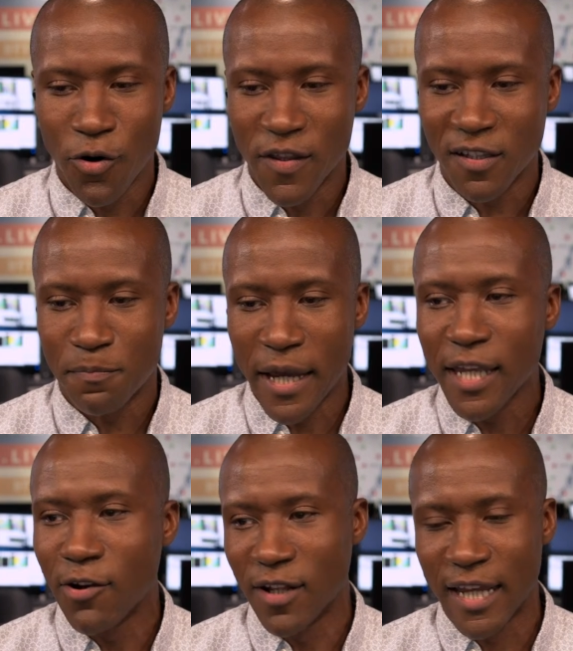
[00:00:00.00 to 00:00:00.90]
to this
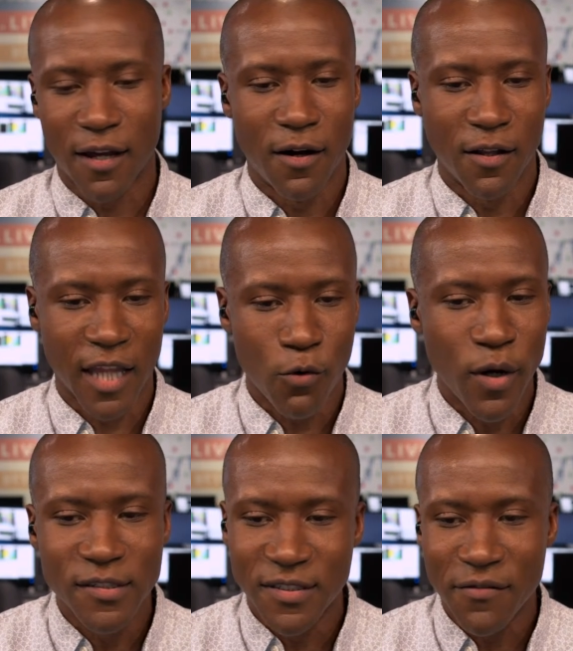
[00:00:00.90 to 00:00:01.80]
spike here like a
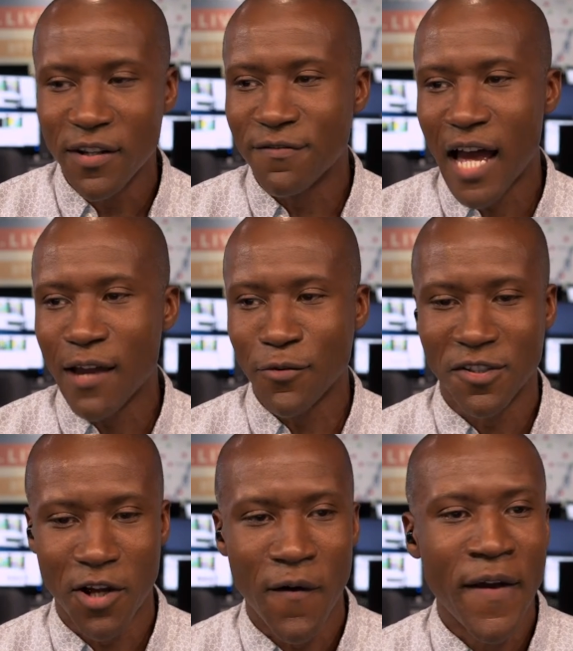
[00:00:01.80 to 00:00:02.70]
175 or
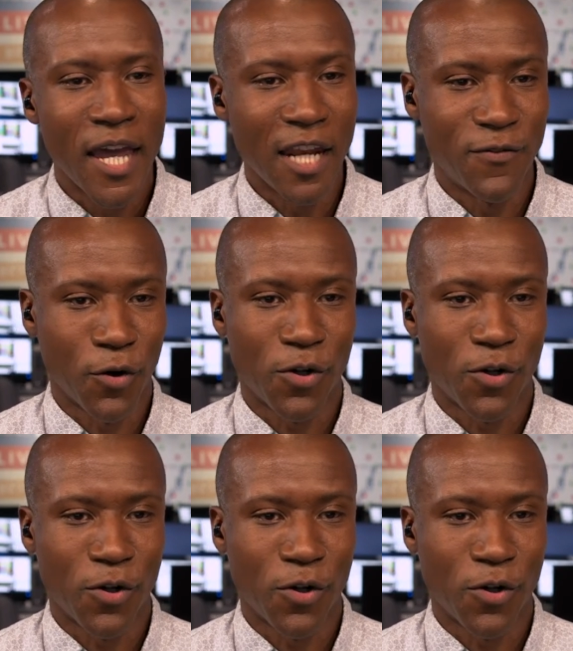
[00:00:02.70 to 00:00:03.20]
so. And if you're